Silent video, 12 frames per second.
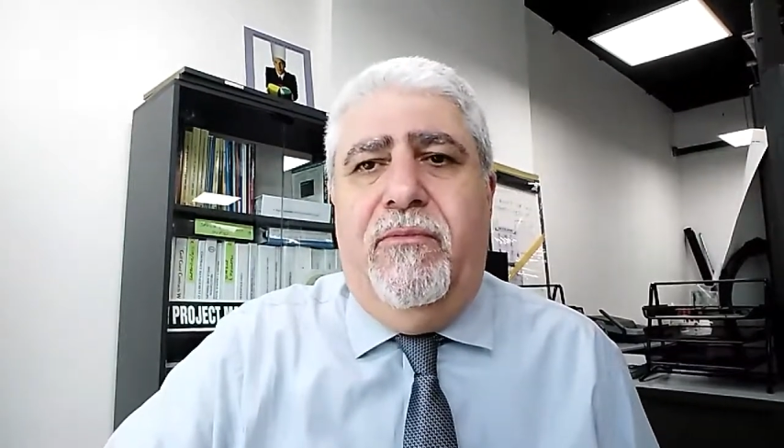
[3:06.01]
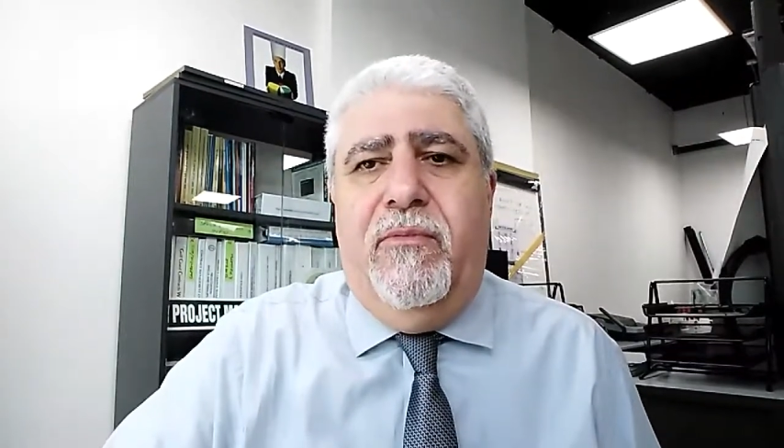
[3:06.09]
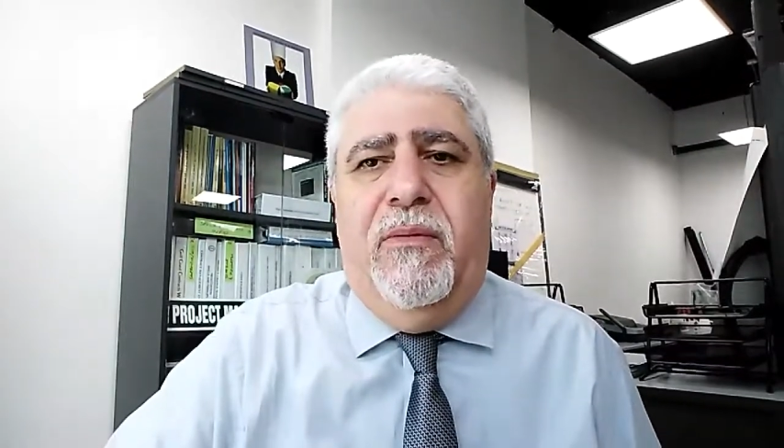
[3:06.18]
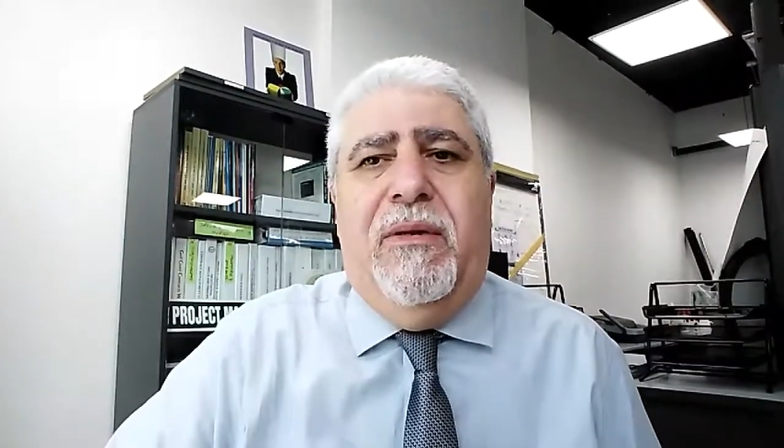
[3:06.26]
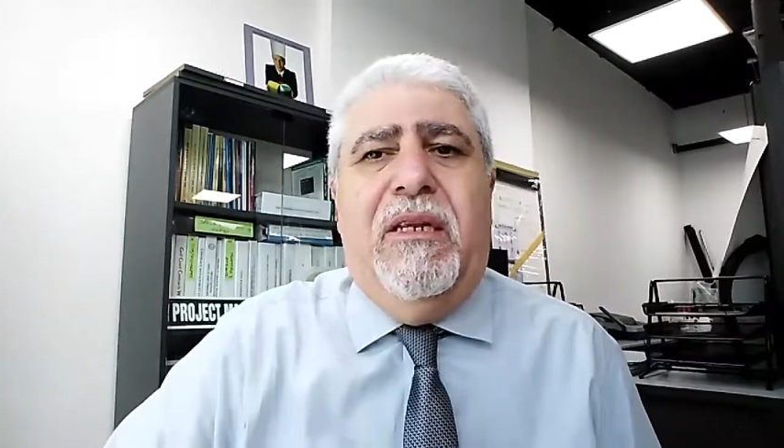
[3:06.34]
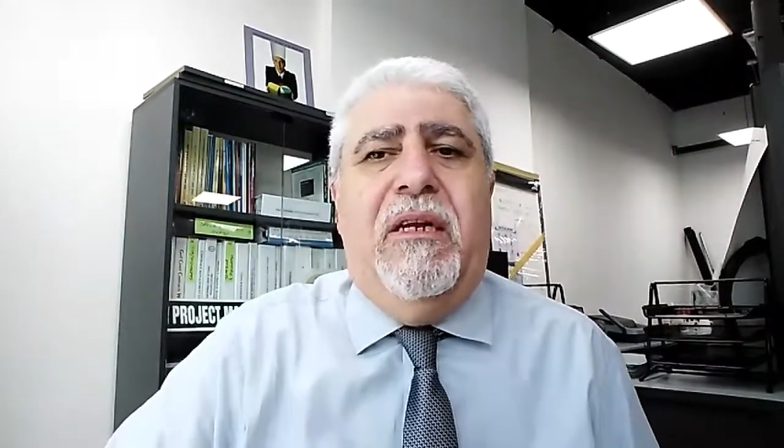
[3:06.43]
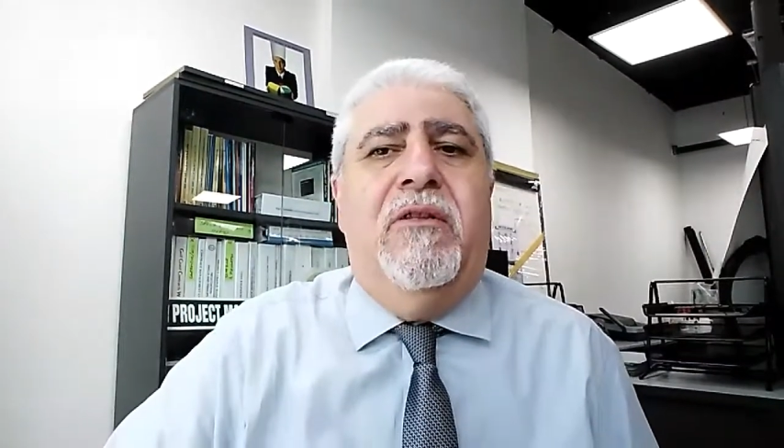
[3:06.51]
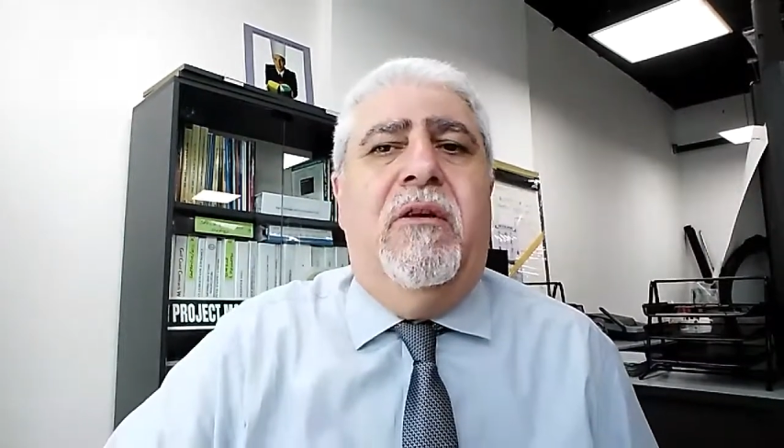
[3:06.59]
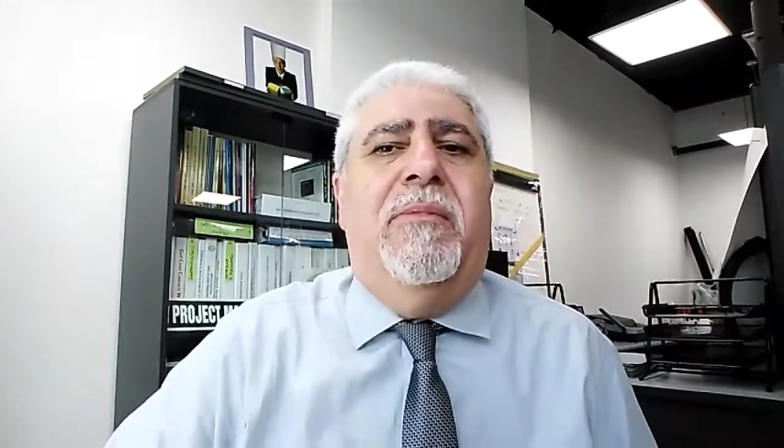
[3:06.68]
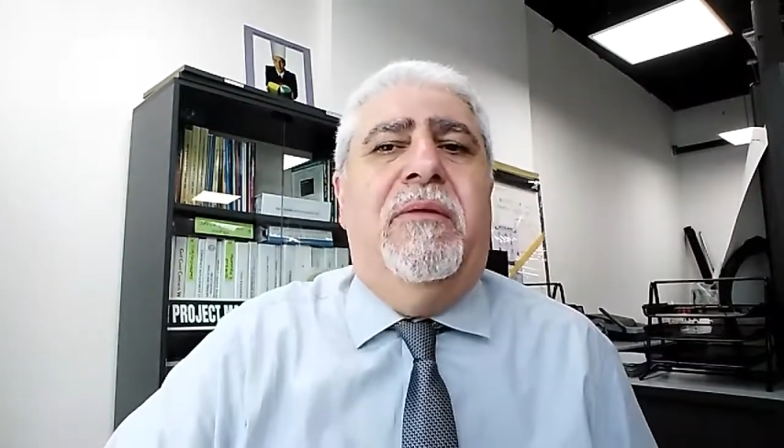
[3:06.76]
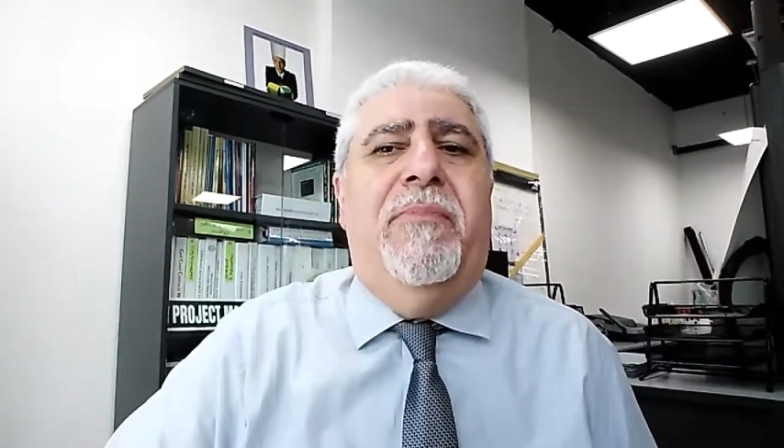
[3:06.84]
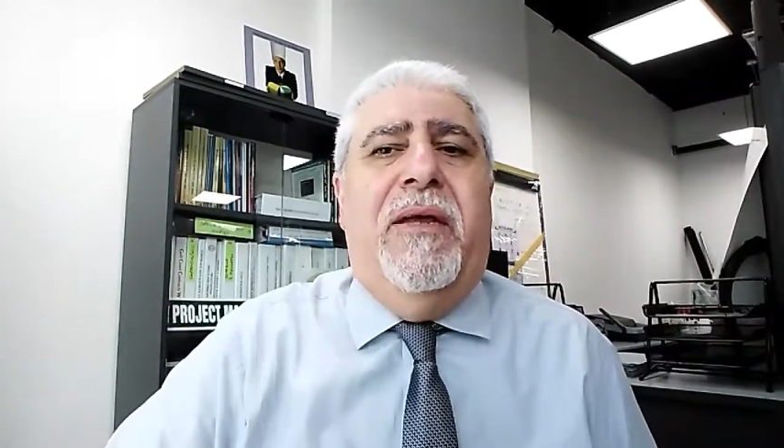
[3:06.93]
i not talk
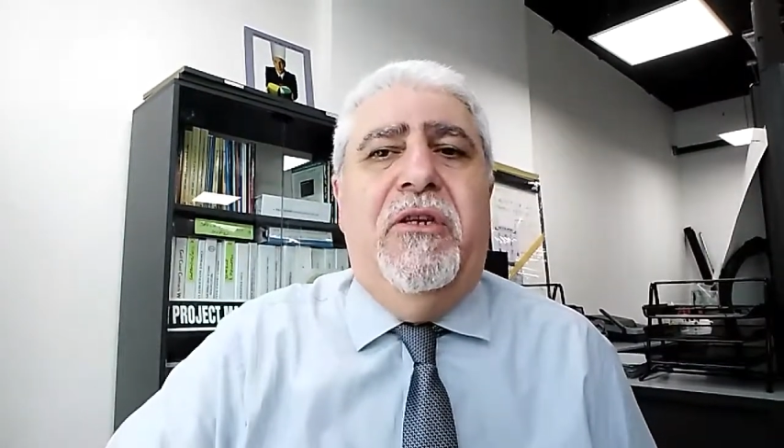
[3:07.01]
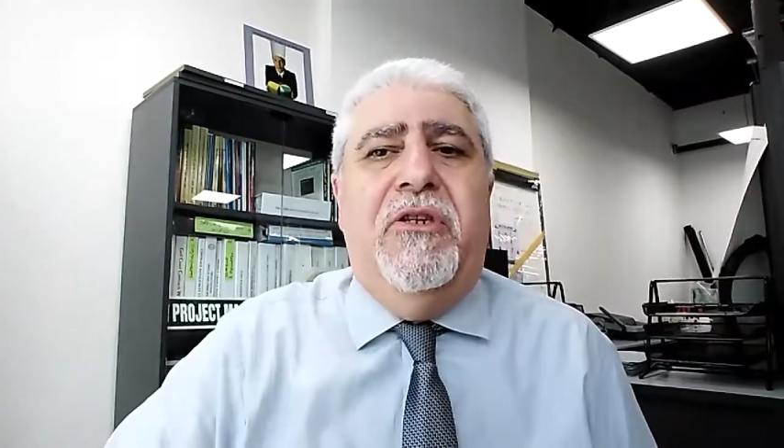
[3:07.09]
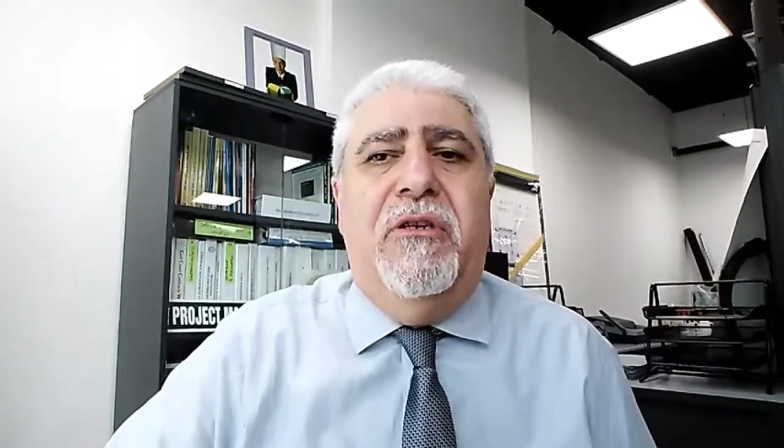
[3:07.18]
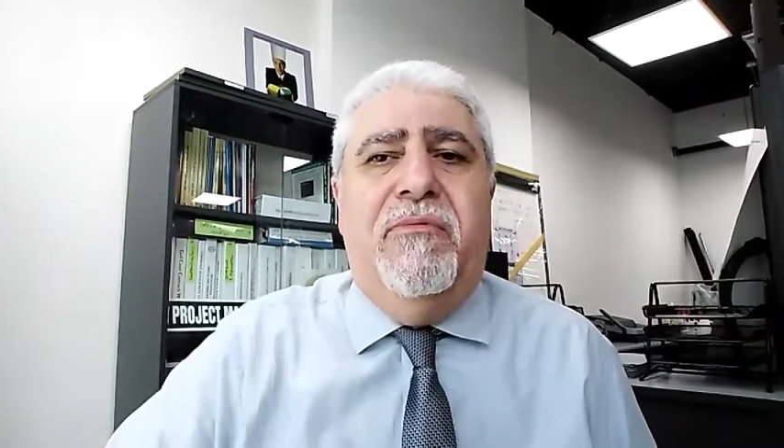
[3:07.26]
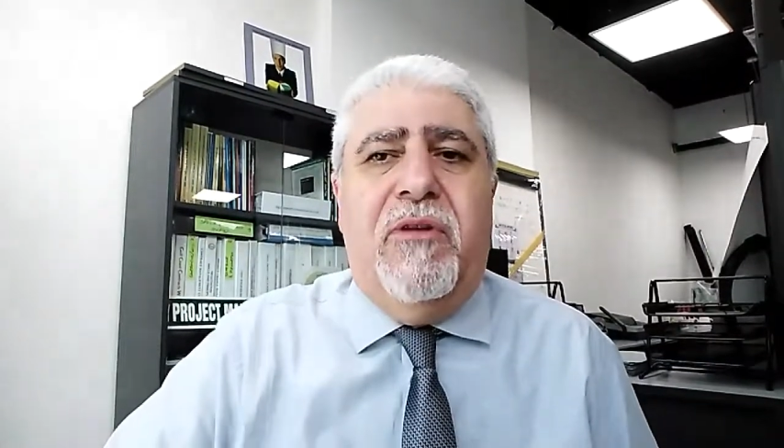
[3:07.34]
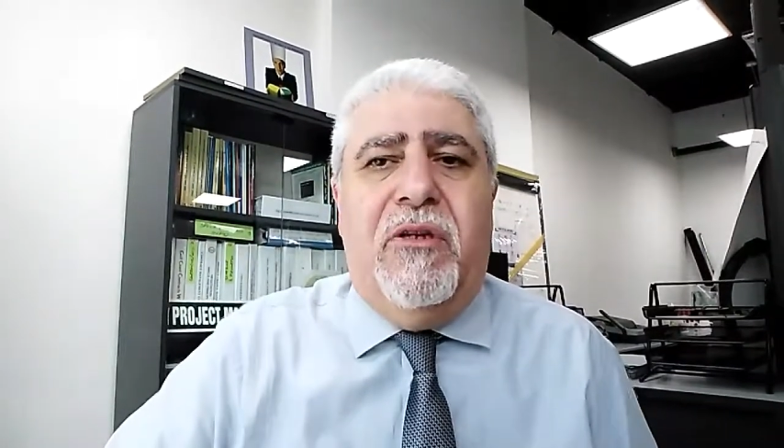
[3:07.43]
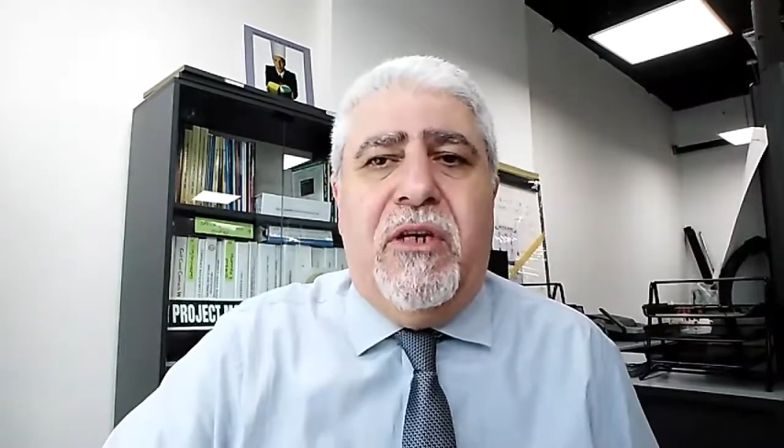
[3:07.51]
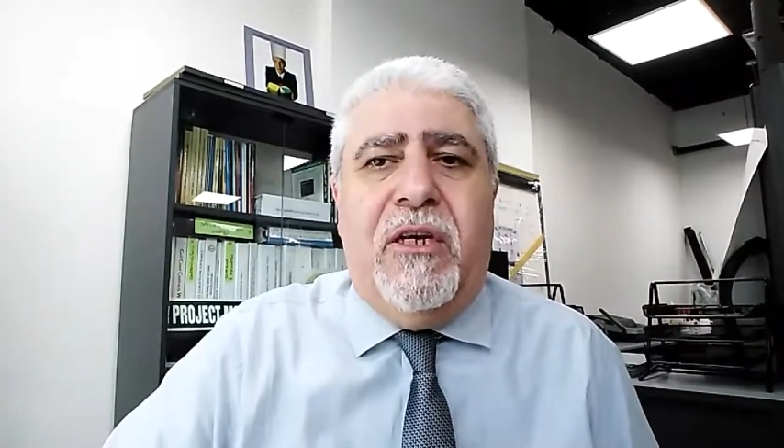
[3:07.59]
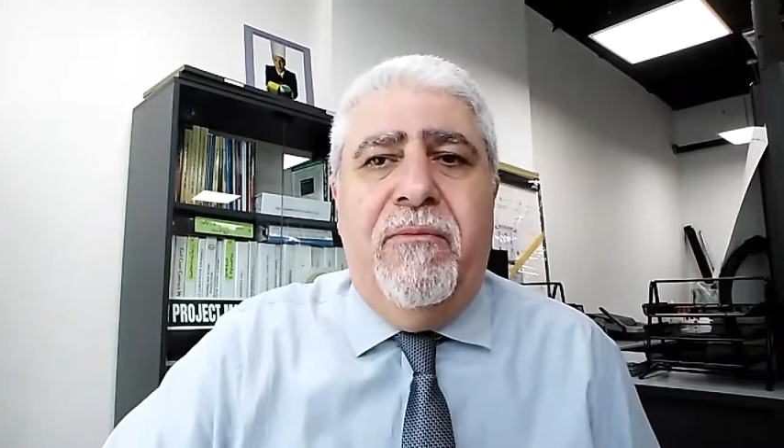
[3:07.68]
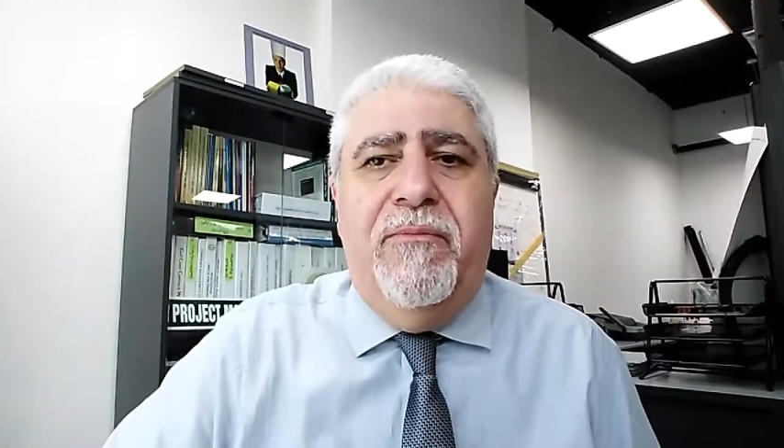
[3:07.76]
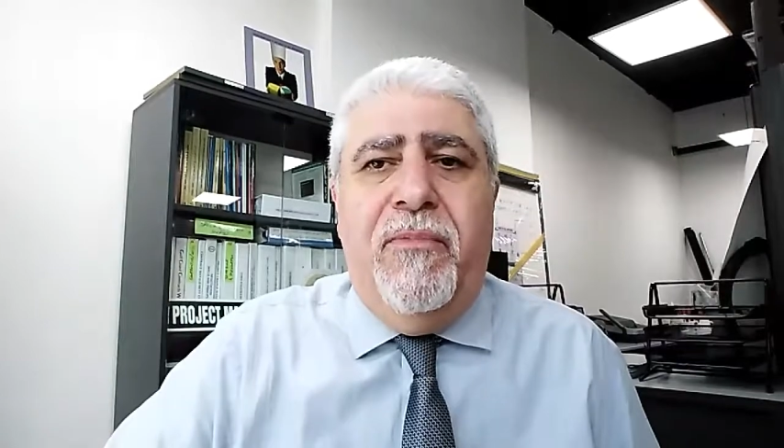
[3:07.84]
about managing project,